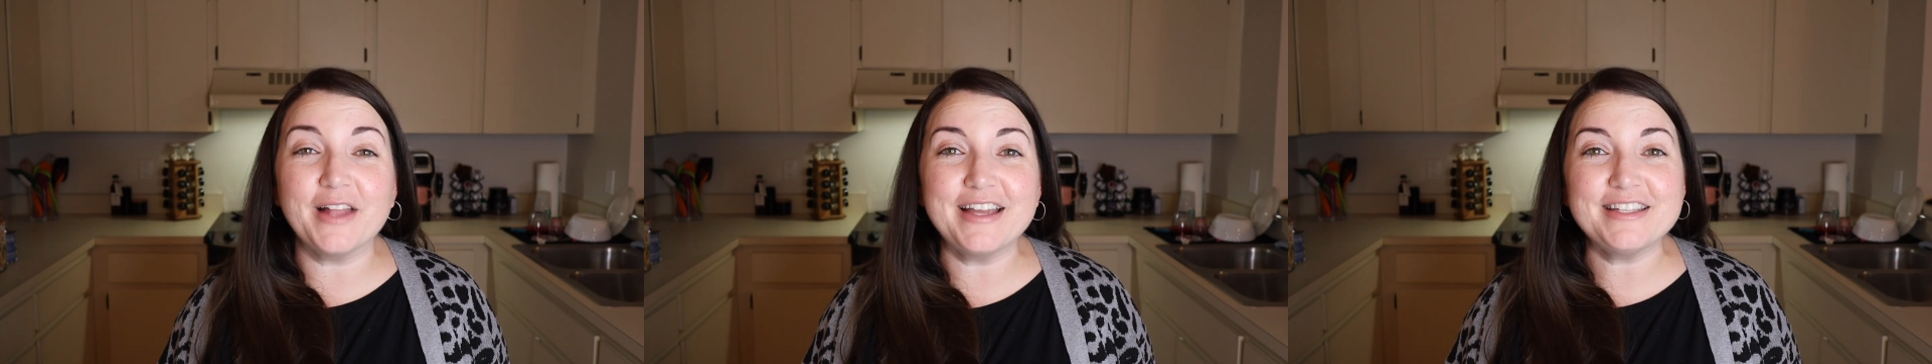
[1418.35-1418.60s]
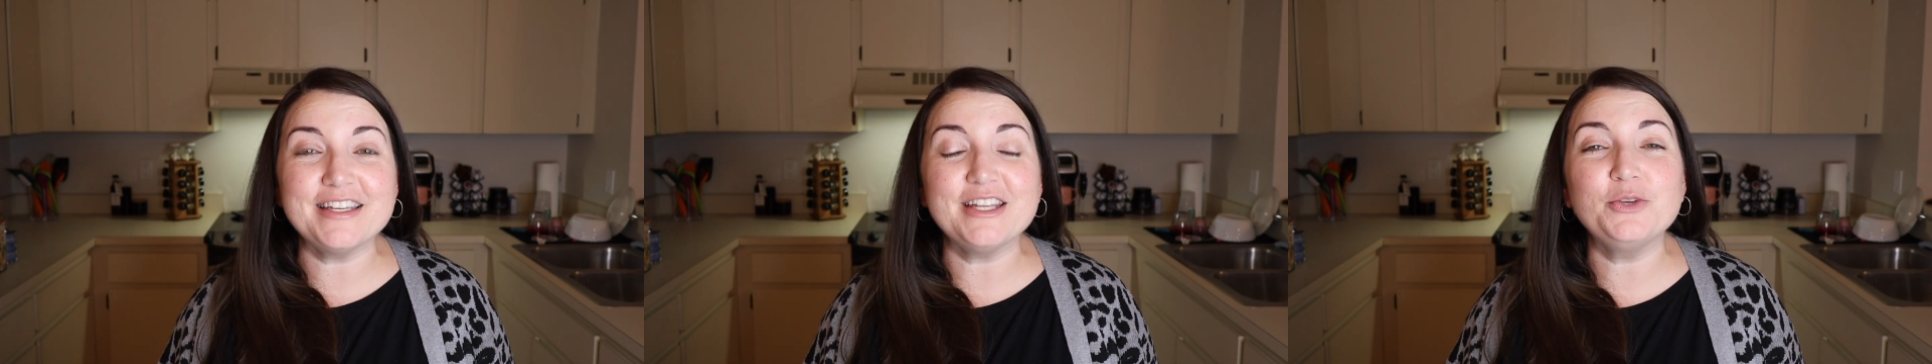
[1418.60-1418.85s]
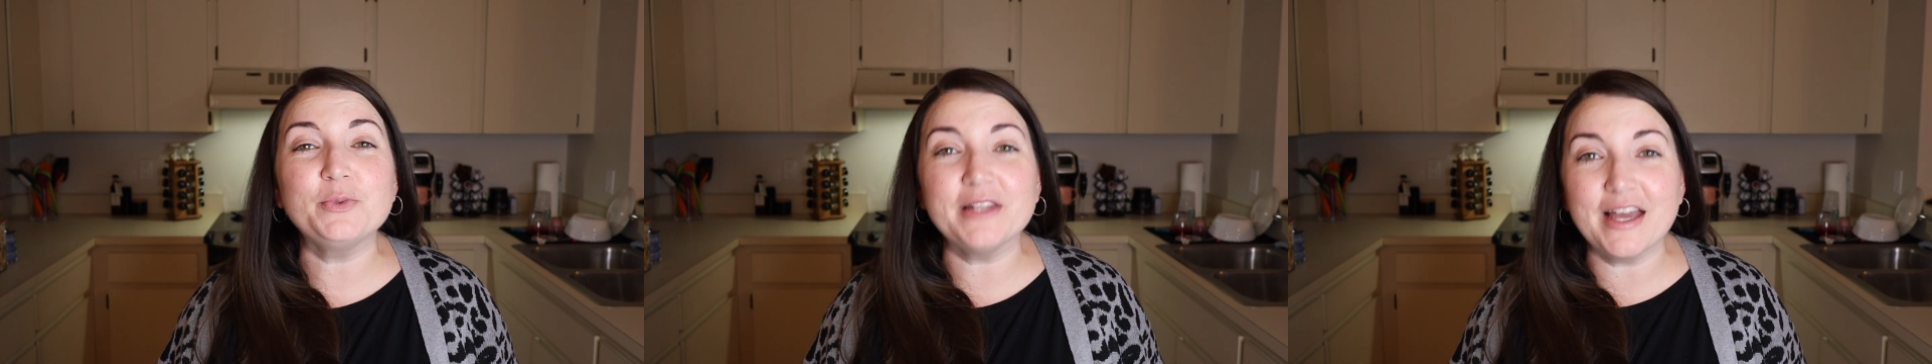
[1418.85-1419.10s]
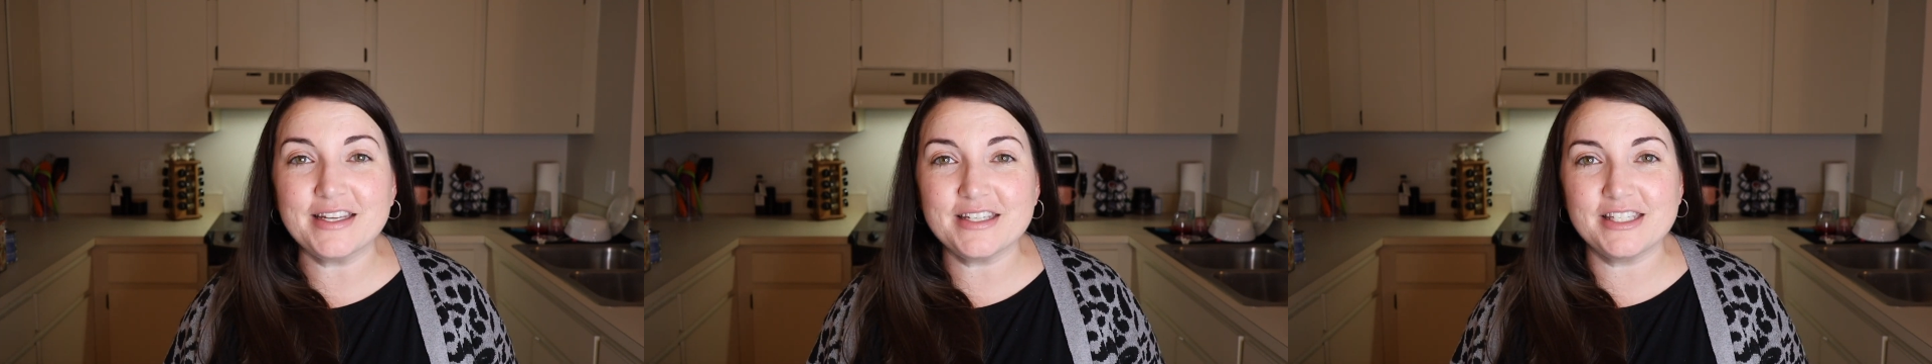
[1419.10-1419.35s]
liked it and you would
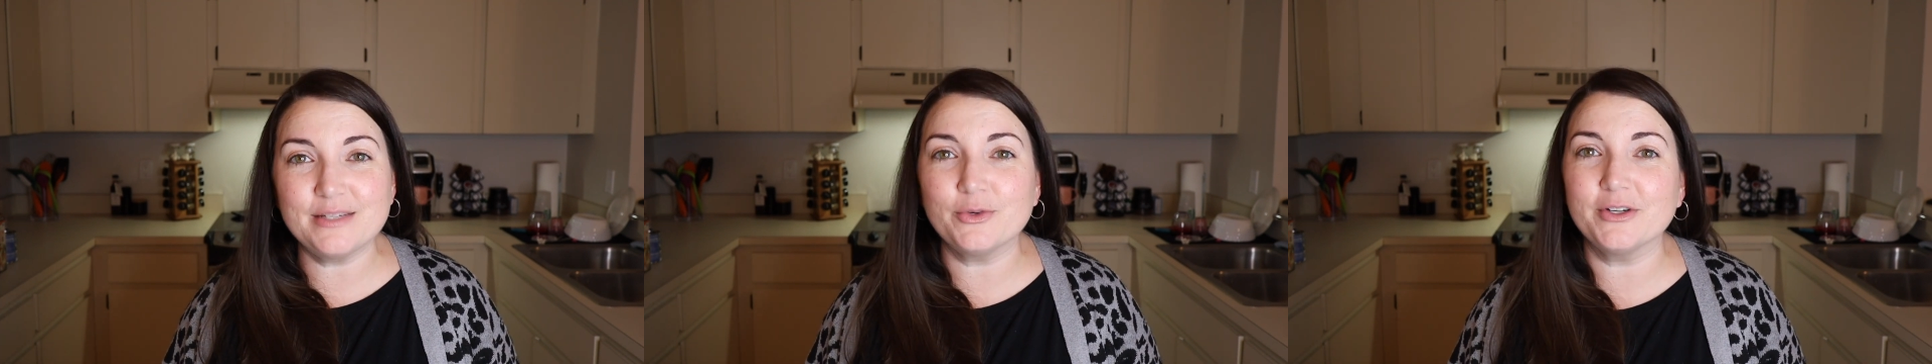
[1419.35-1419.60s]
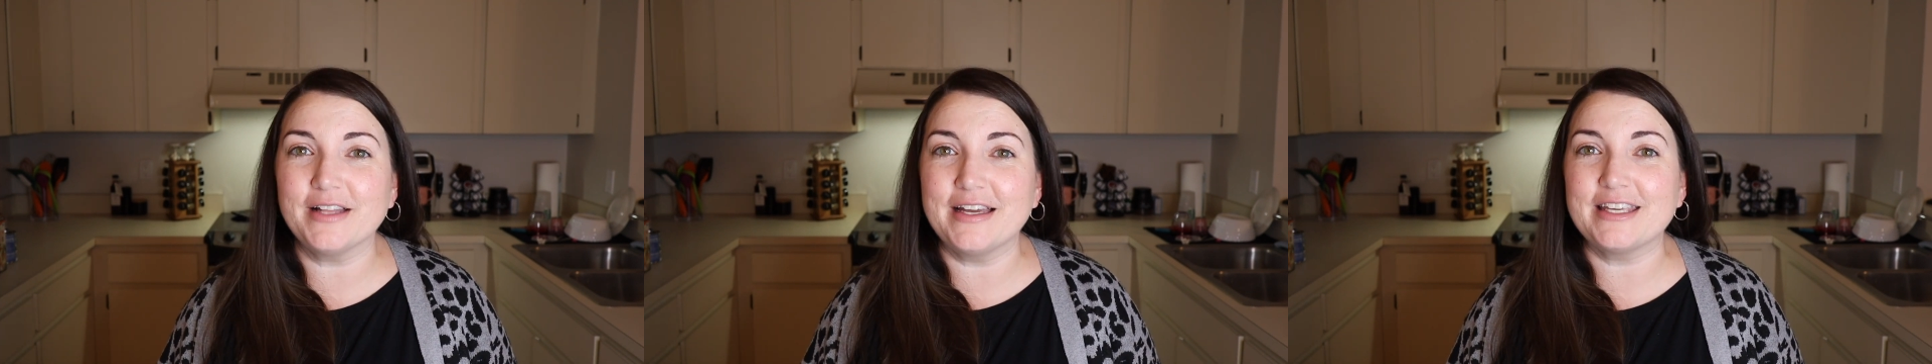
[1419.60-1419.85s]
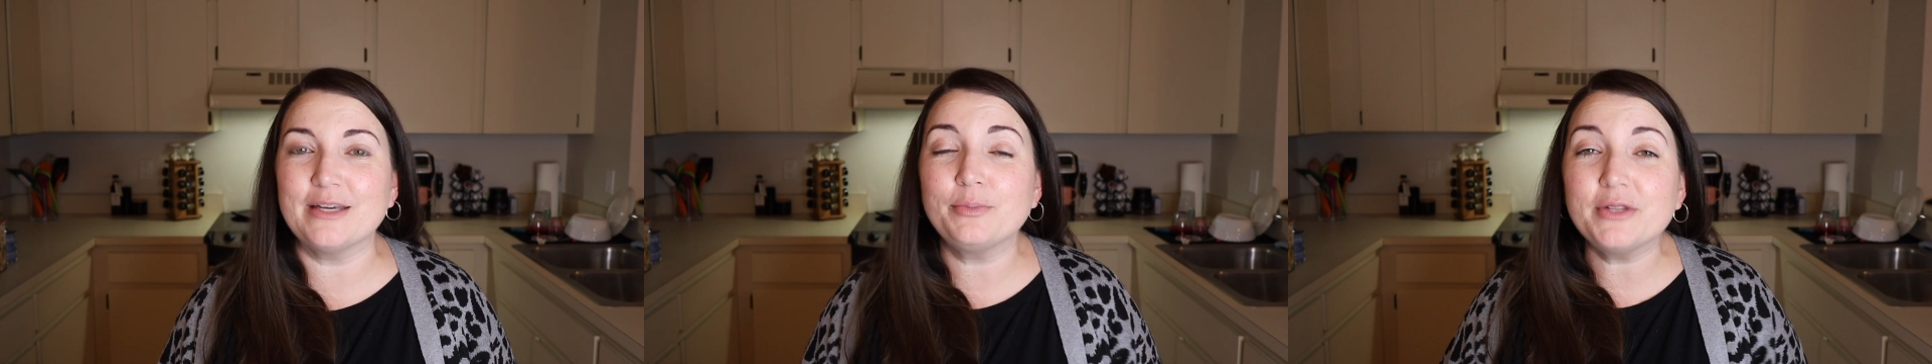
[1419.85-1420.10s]
like to see more like it,